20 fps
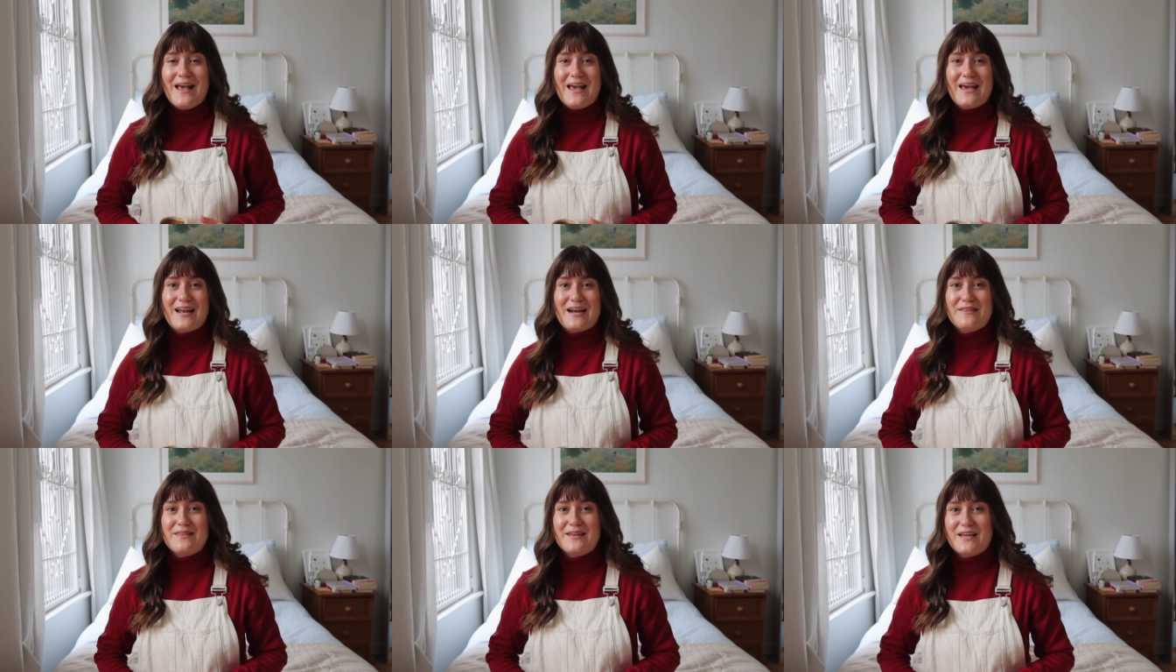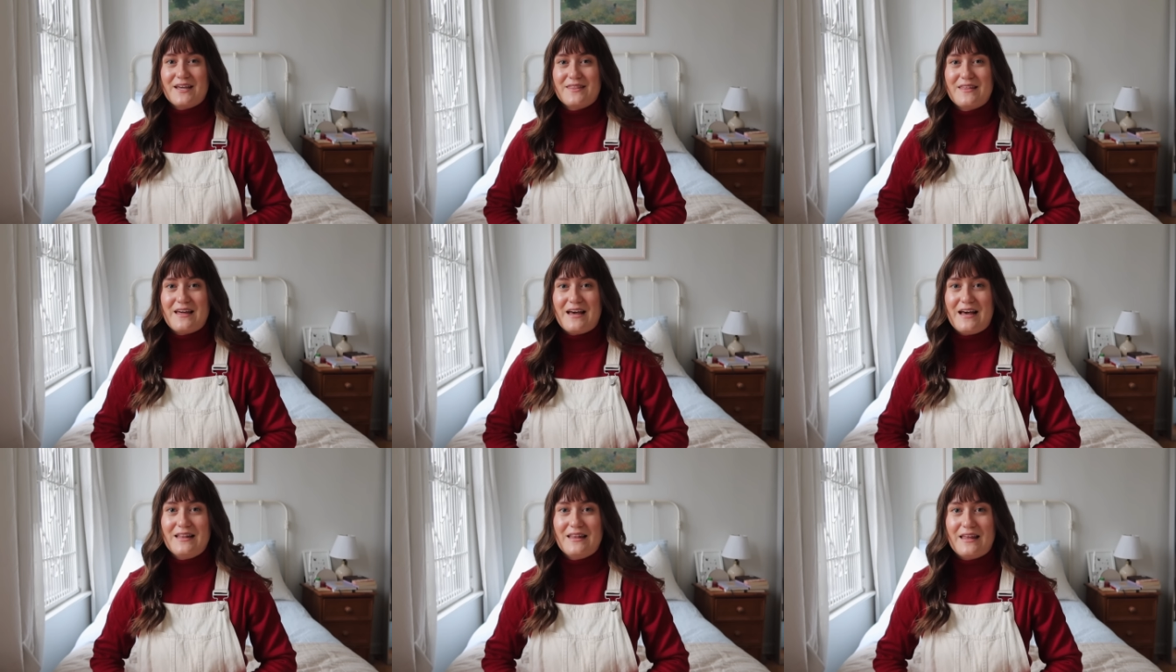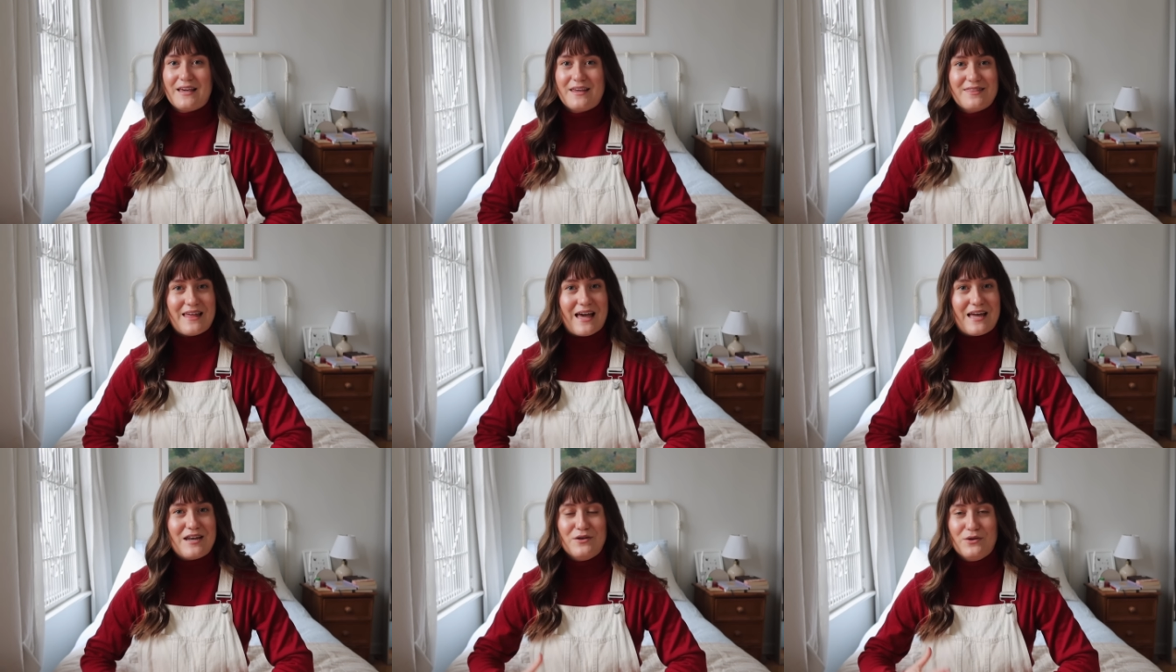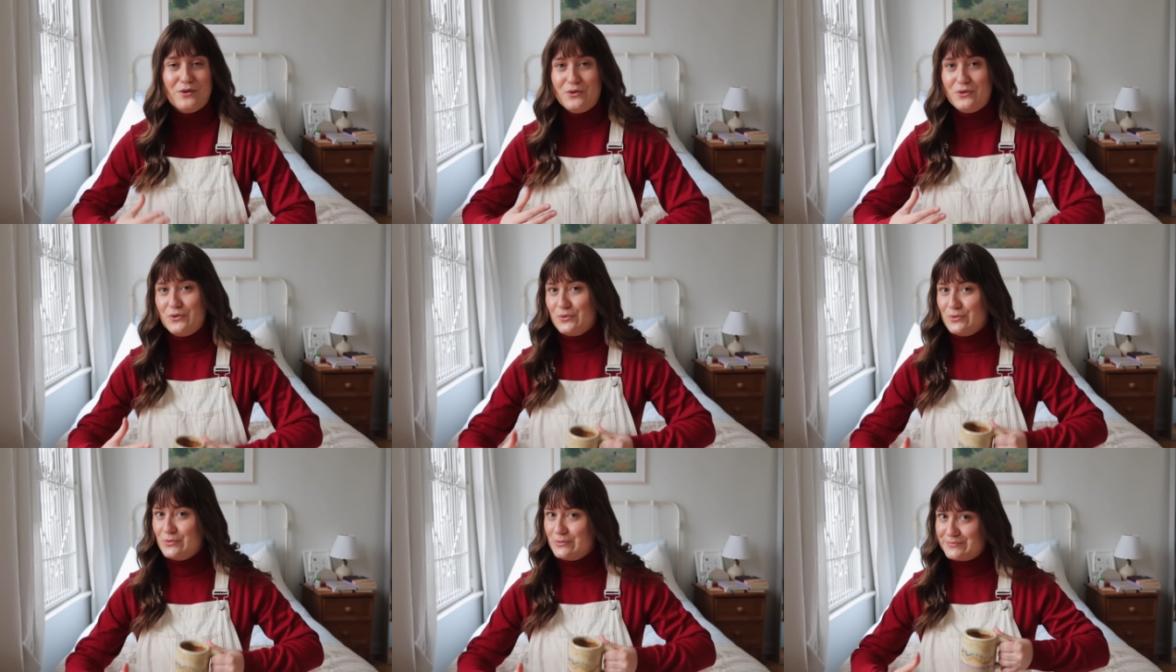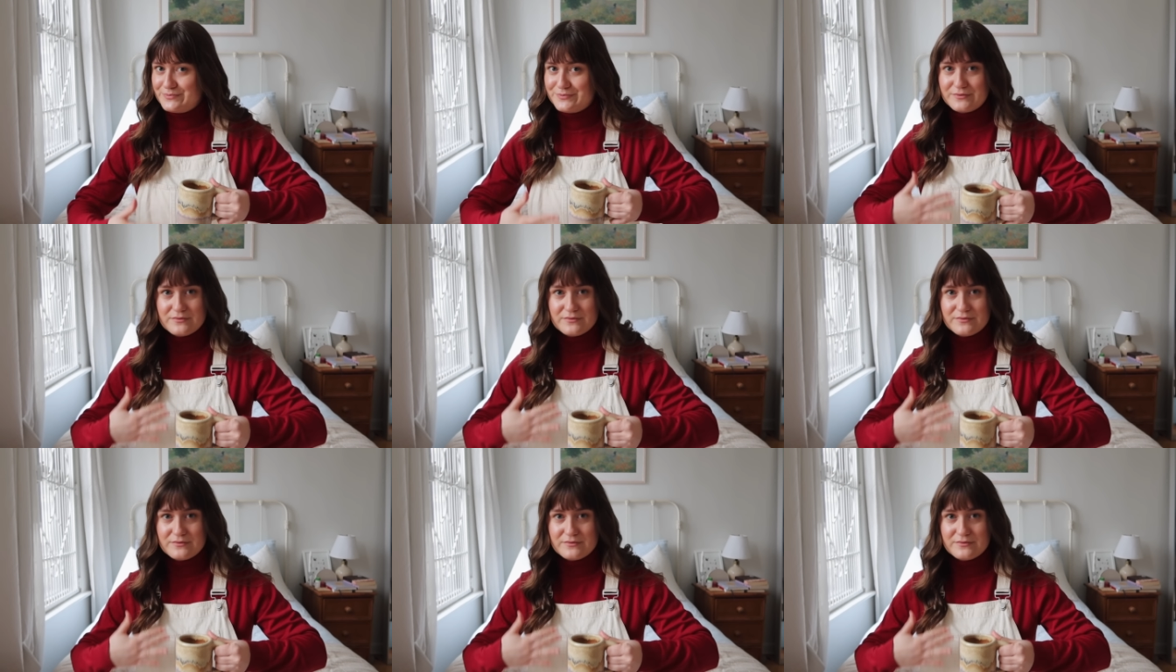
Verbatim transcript: And I think that like that new